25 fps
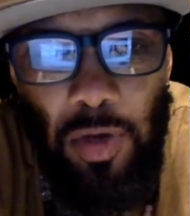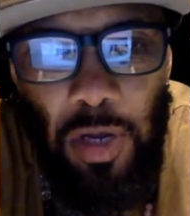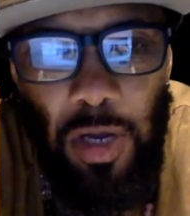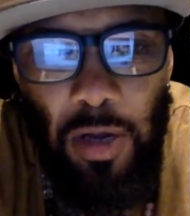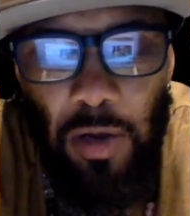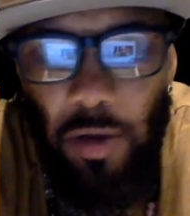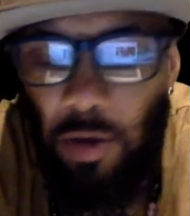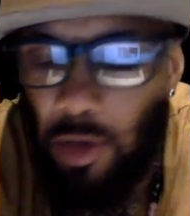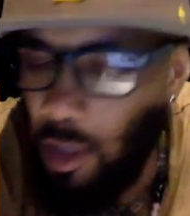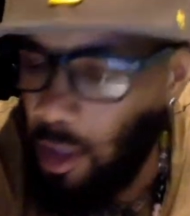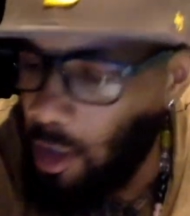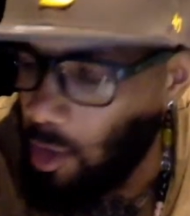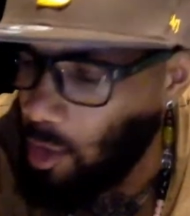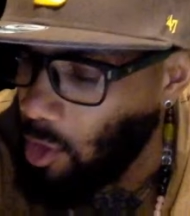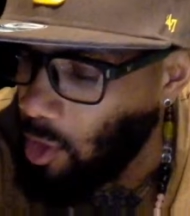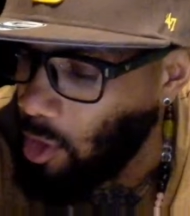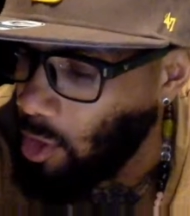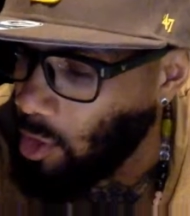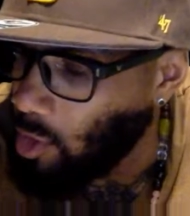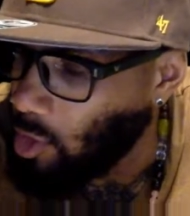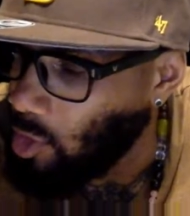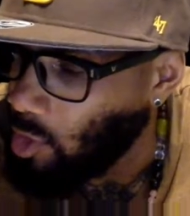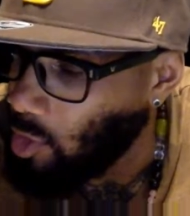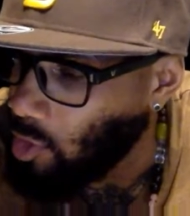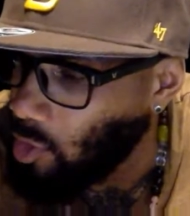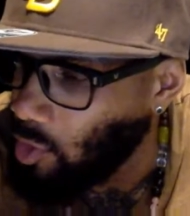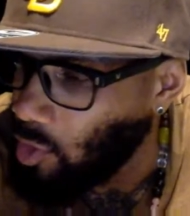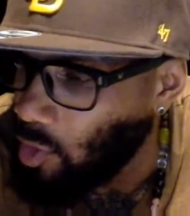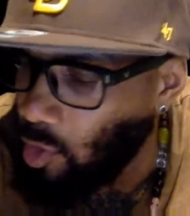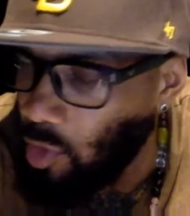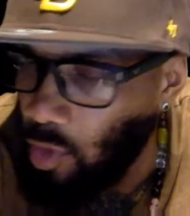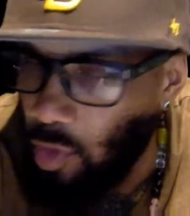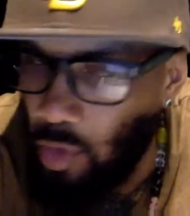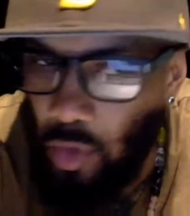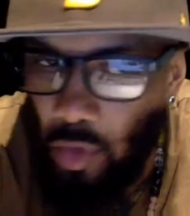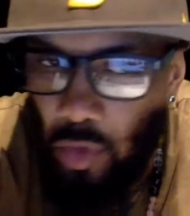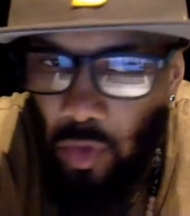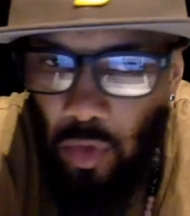I'm gonna go
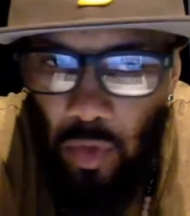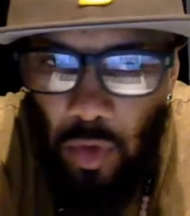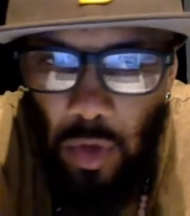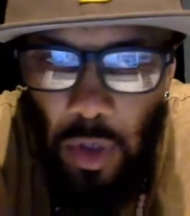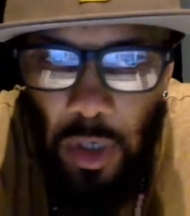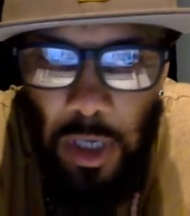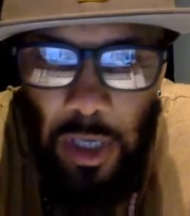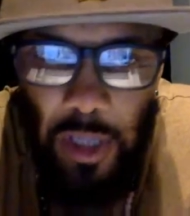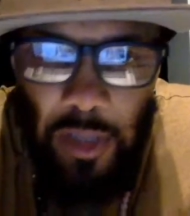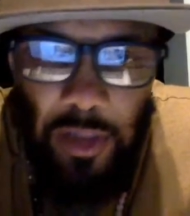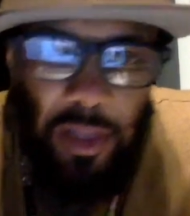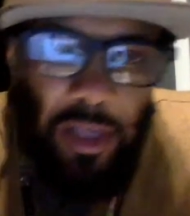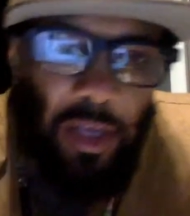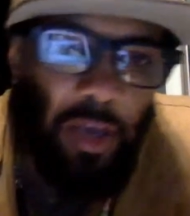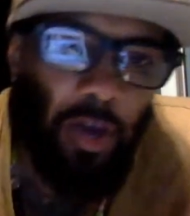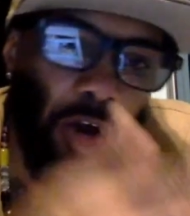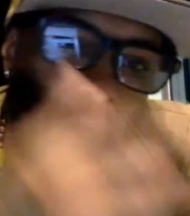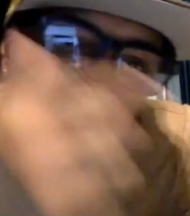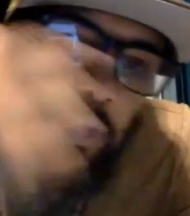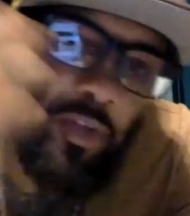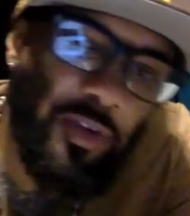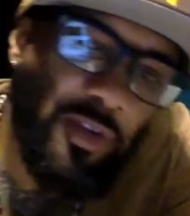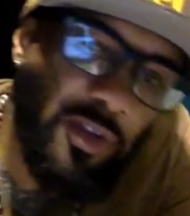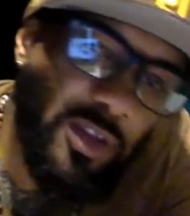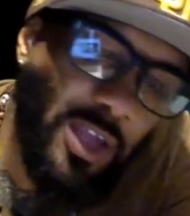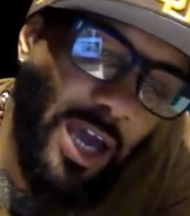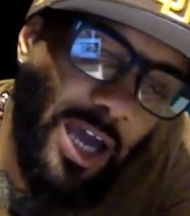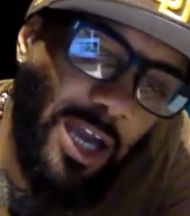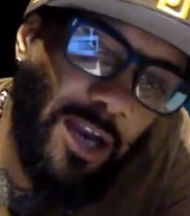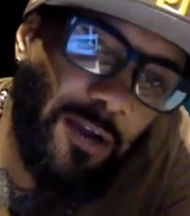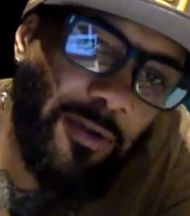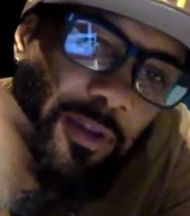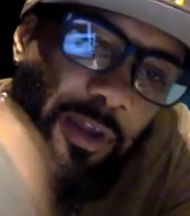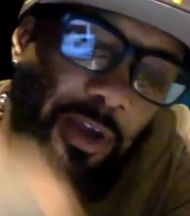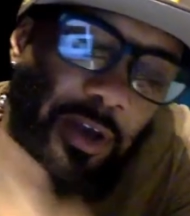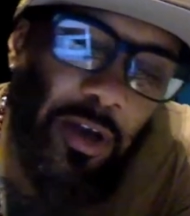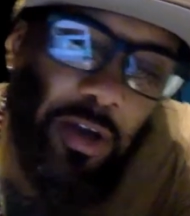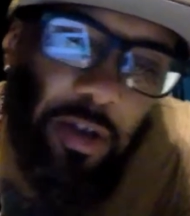to the other side
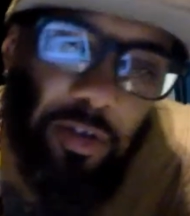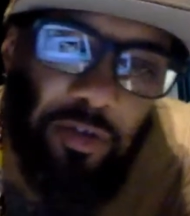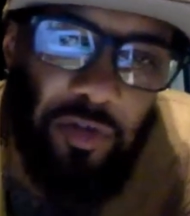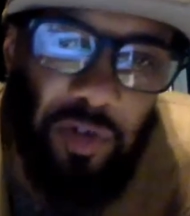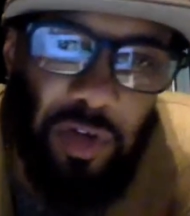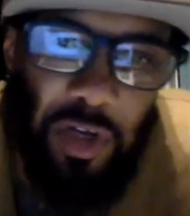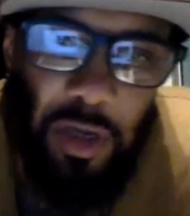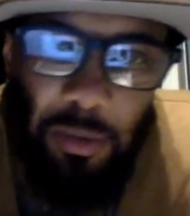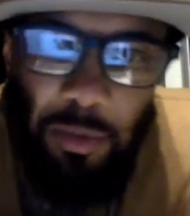of the country.